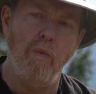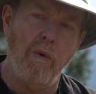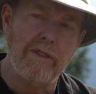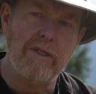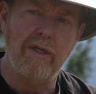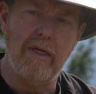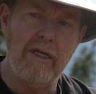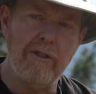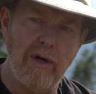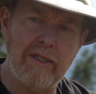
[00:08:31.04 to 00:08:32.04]
What's
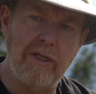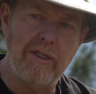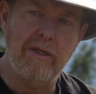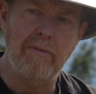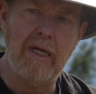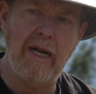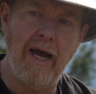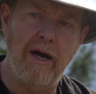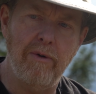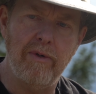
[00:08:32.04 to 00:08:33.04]
interesting to me
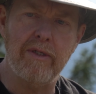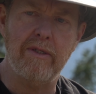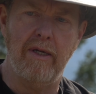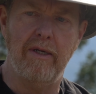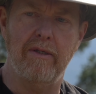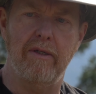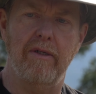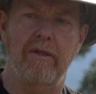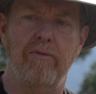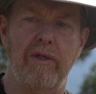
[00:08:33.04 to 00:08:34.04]
now is that
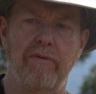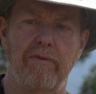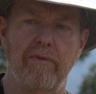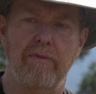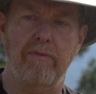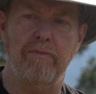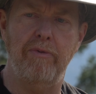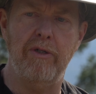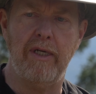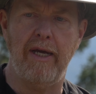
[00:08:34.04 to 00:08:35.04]
we
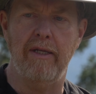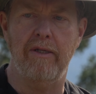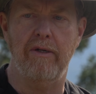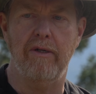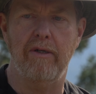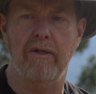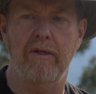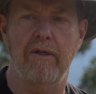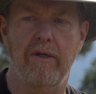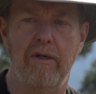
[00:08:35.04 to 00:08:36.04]
put together
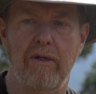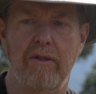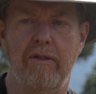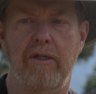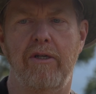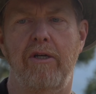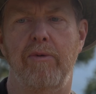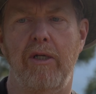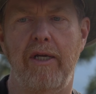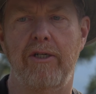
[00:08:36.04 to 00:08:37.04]
the
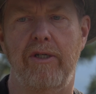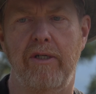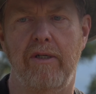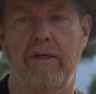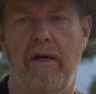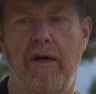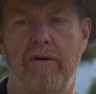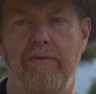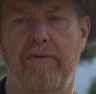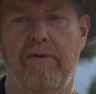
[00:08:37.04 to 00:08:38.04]
accumulation
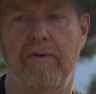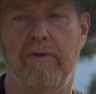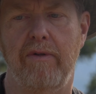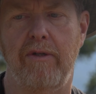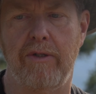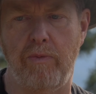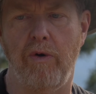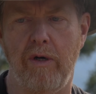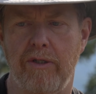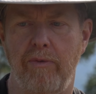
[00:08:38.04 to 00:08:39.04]
of this
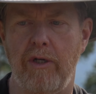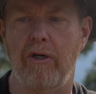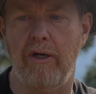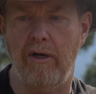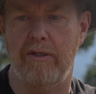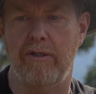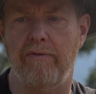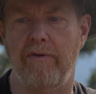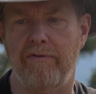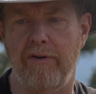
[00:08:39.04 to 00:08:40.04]
work. So we look at all these
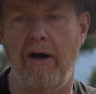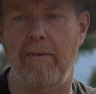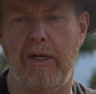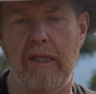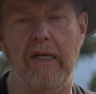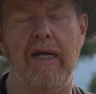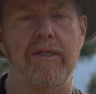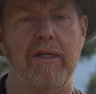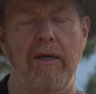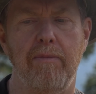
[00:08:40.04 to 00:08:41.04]
different phenomena in the
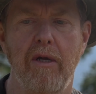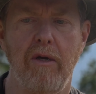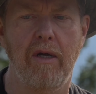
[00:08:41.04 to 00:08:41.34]
landscape.